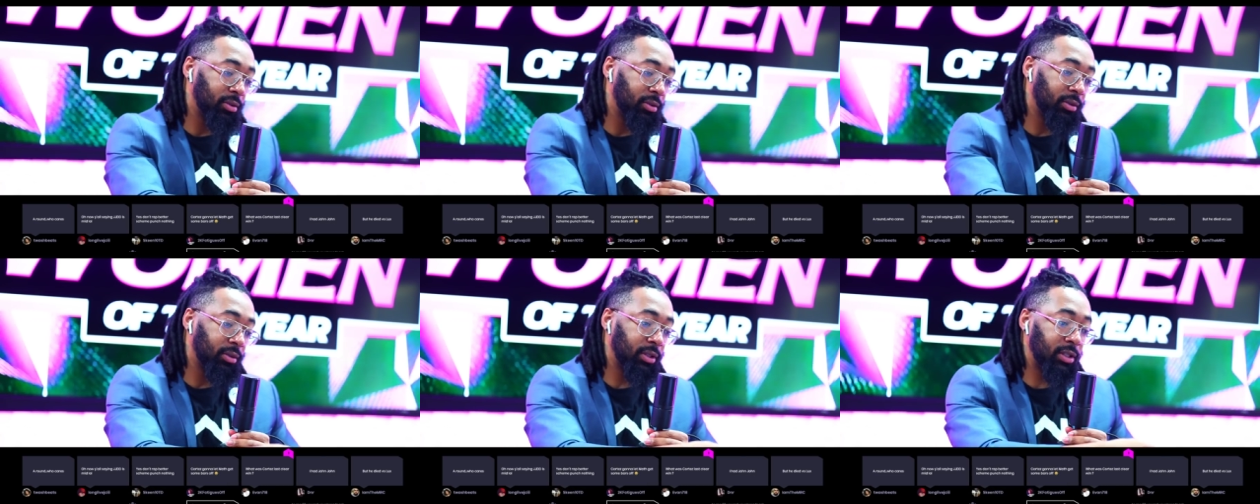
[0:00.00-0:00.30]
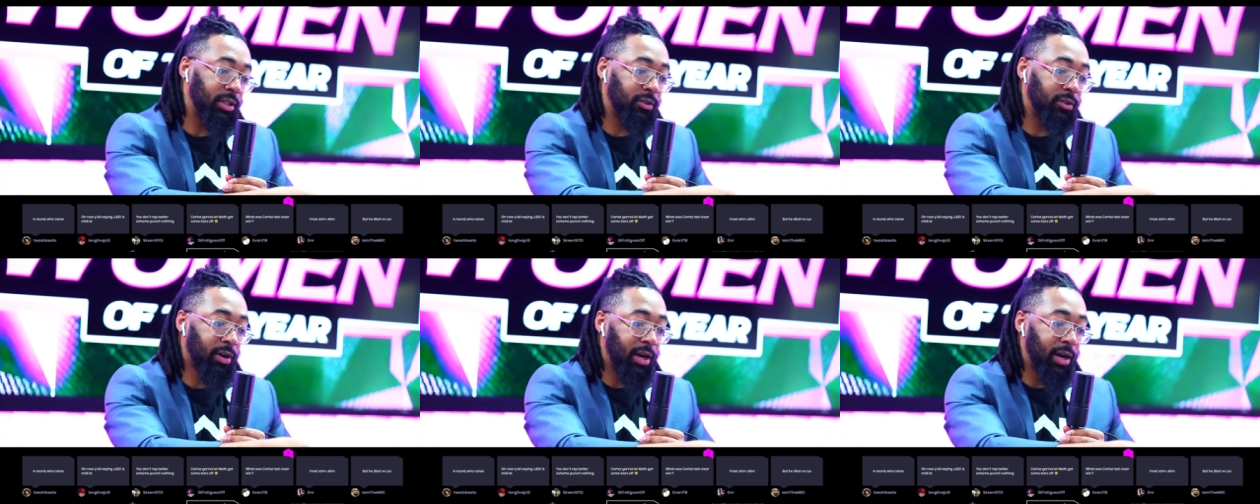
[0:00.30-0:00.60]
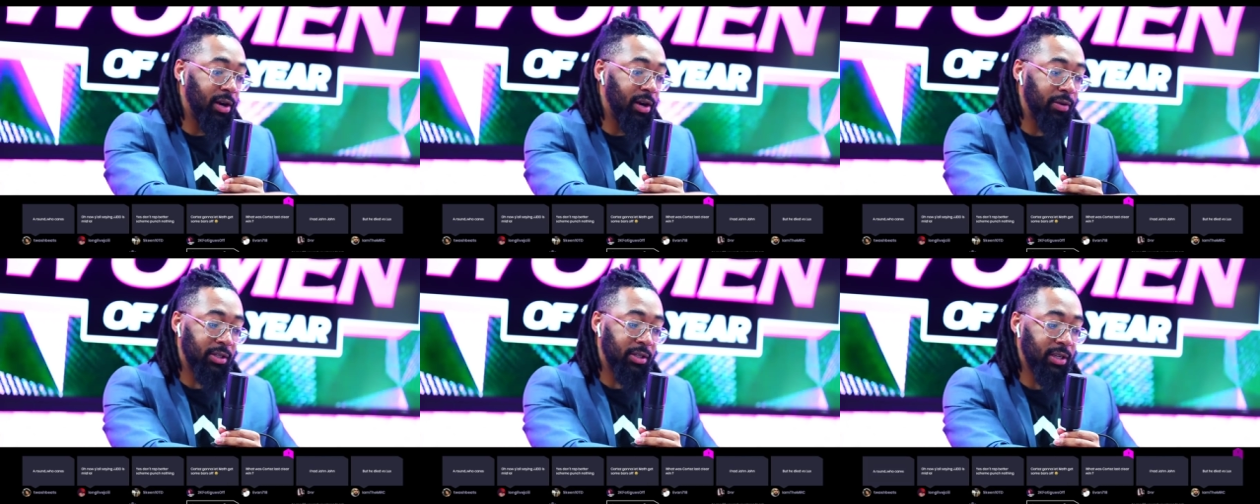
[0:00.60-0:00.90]
This right
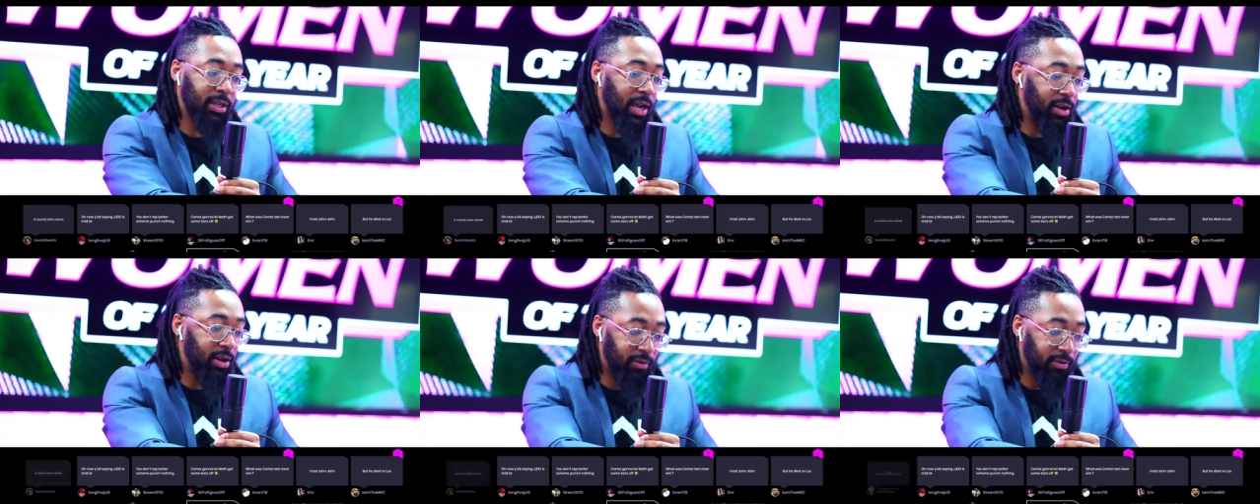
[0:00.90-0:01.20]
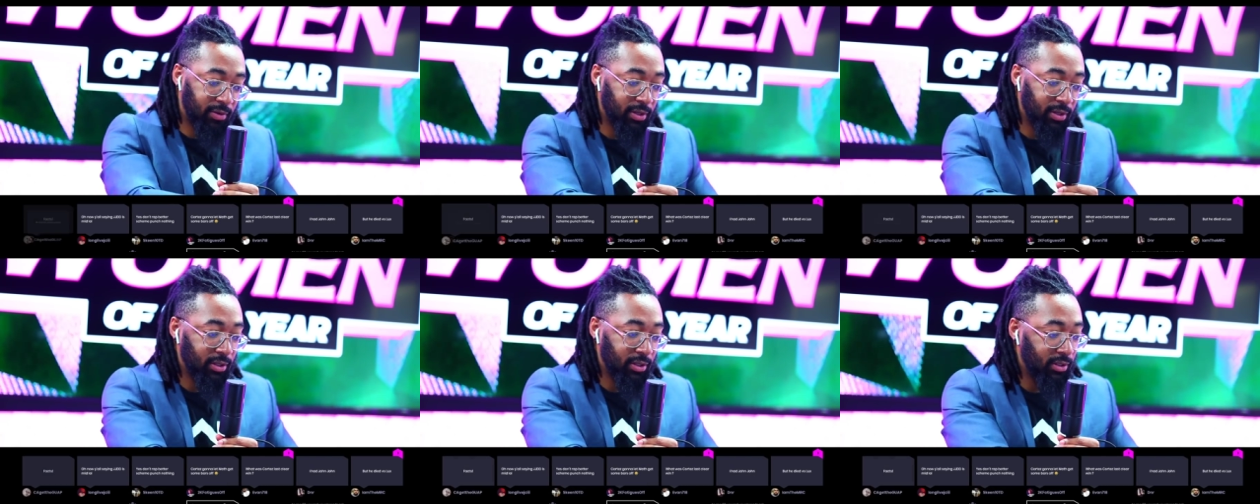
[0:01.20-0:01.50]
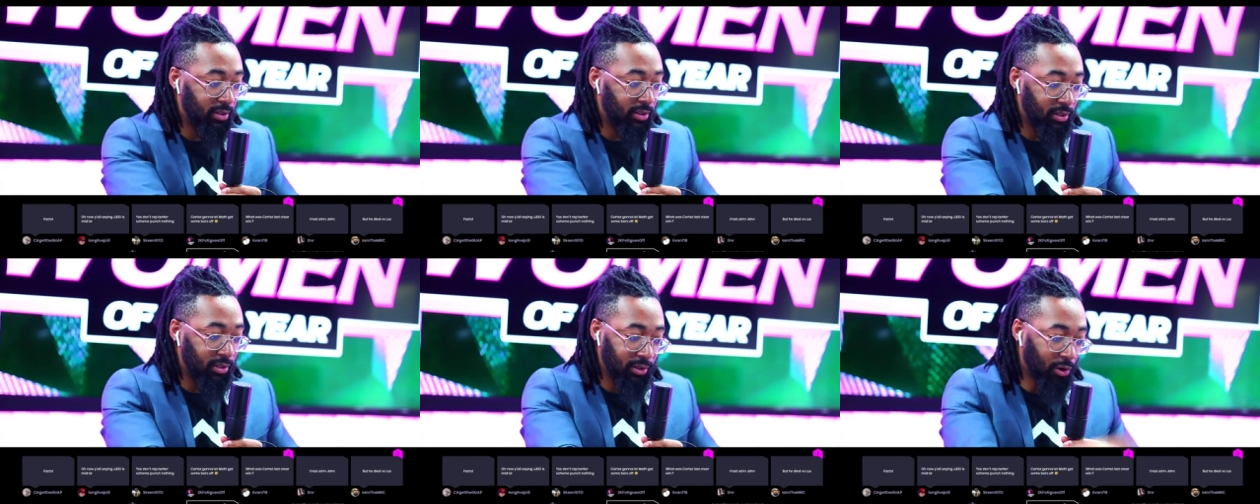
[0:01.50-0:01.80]
here is saved.
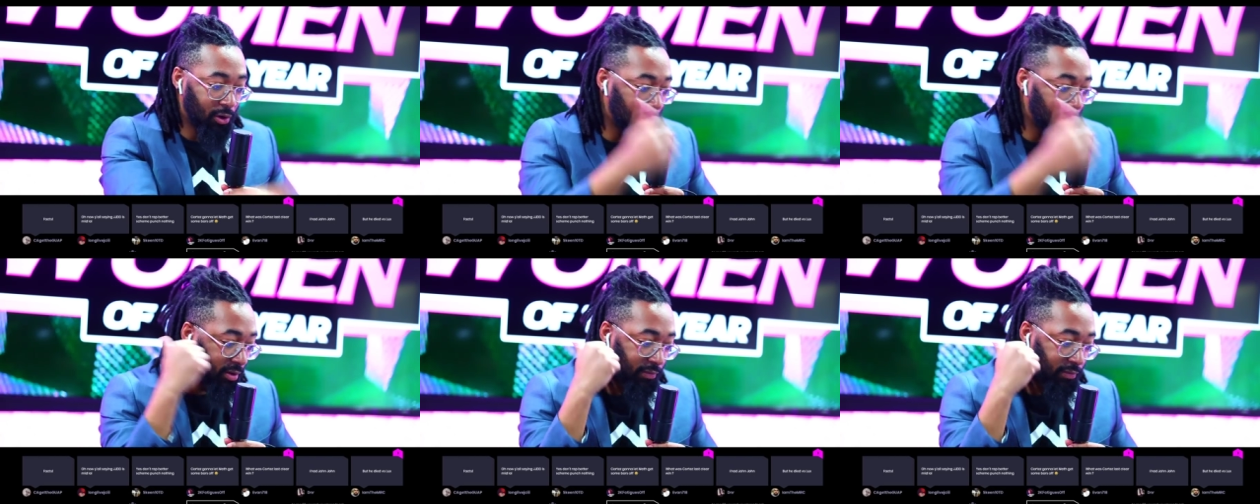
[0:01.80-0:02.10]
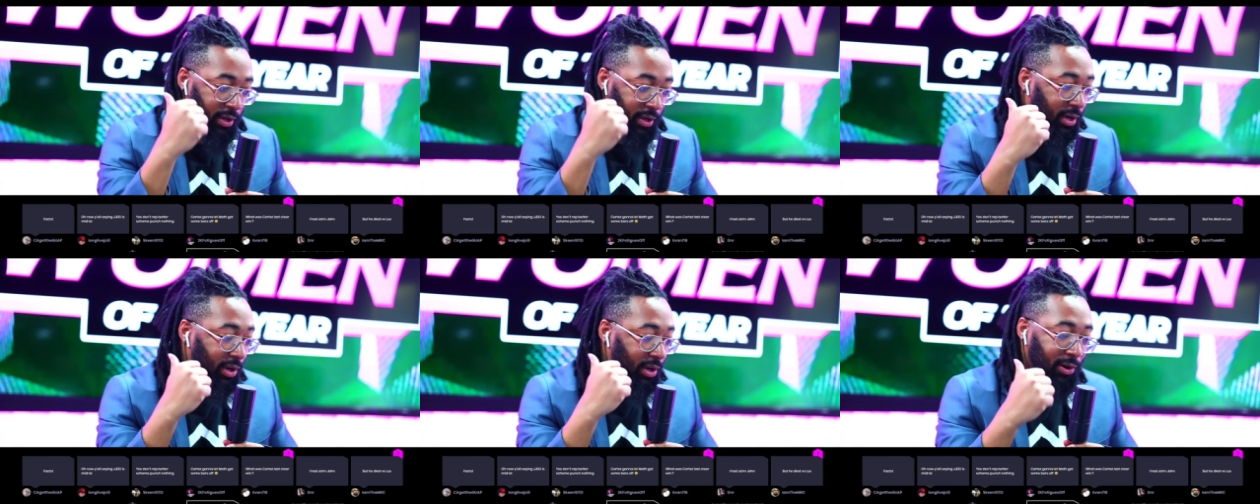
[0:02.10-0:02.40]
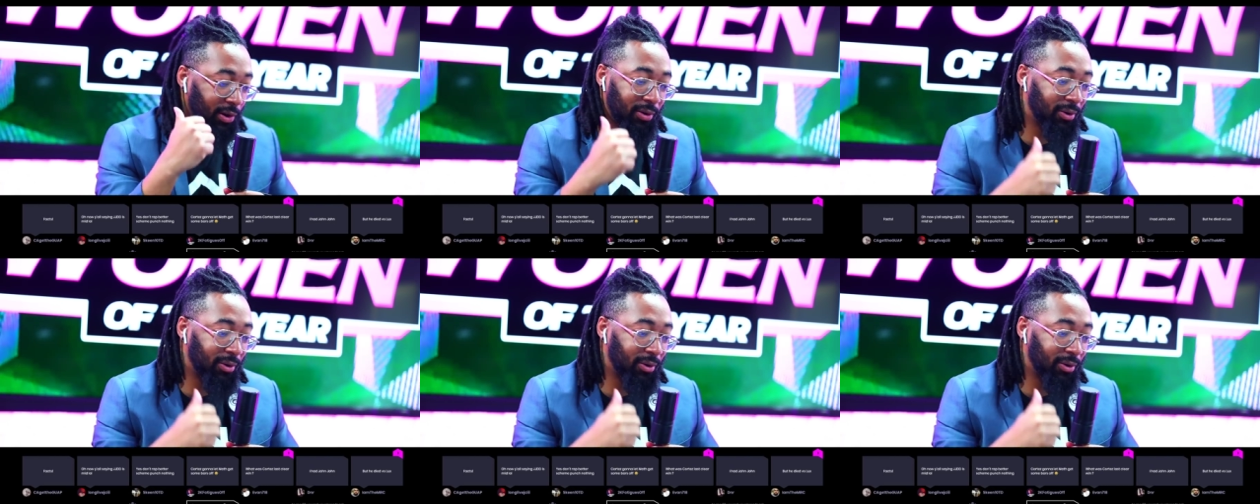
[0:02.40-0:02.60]
Go to the video.